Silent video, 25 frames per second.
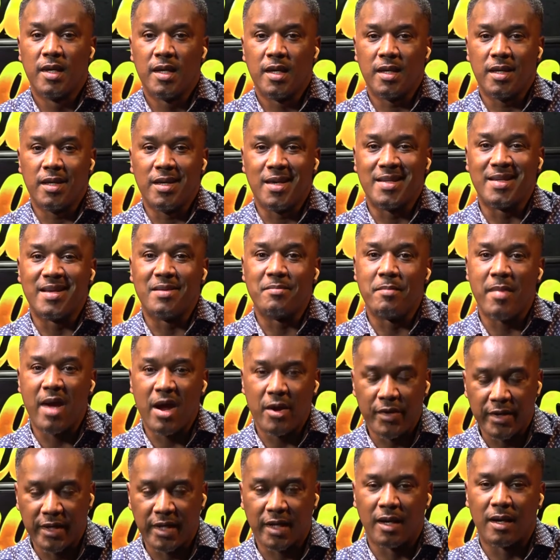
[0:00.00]
in
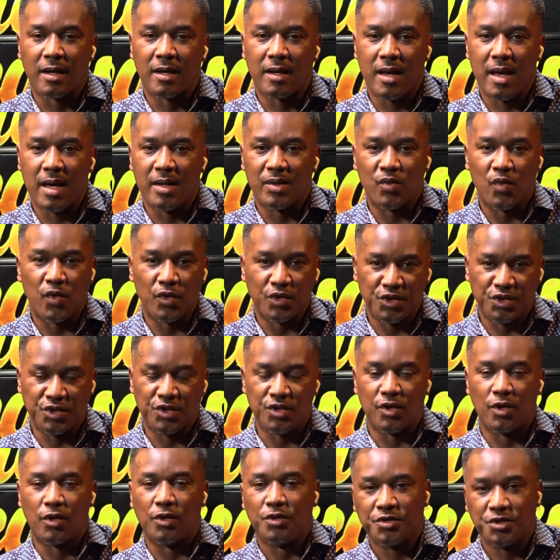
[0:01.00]
America and what
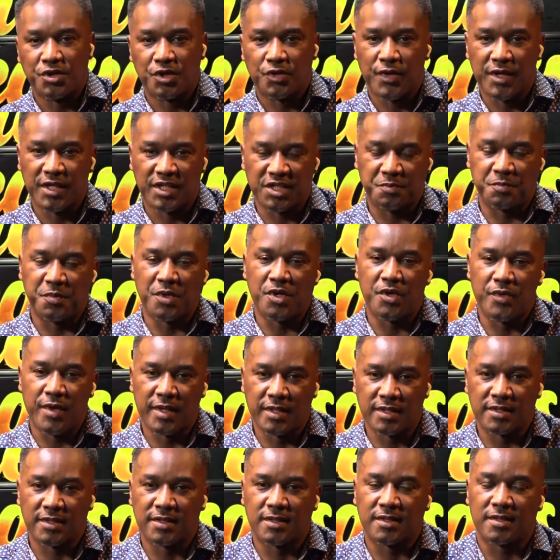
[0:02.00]
you also
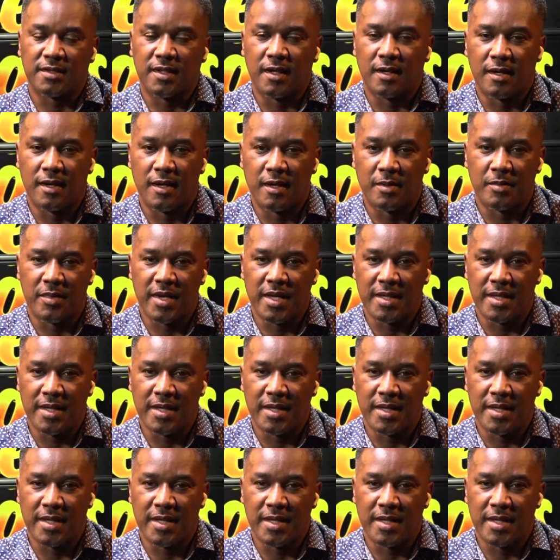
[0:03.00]
experienced in